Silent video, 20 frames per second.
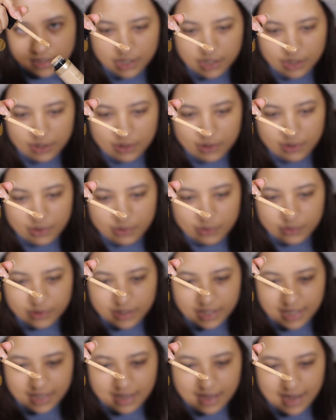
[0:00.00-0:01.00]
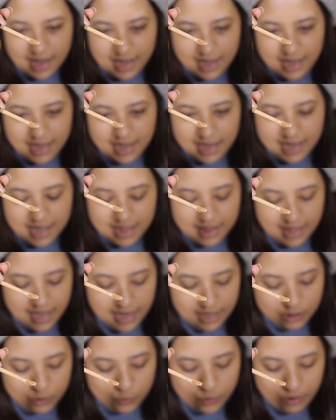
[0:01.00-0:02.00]
Okay, and
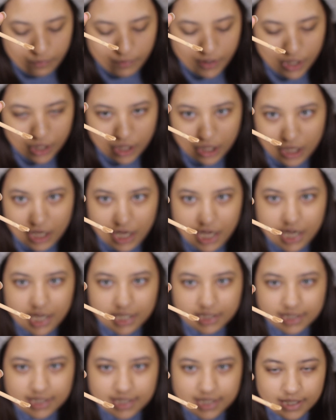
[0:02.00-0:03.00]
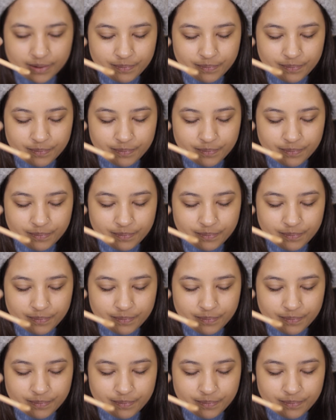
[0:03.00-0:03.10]
that's what we got.